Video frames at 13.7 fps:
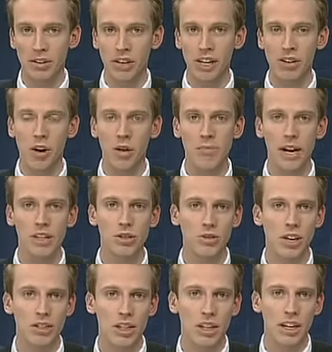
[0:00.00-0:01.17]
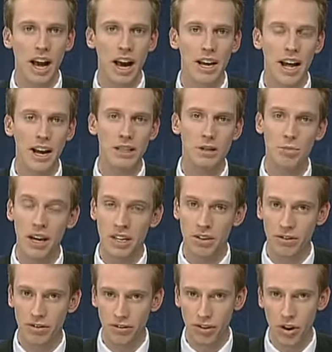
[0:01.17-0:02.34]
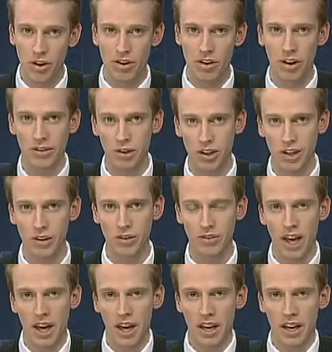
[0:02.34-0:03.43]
Greg Combet stressing today it has been deferred, not shelved.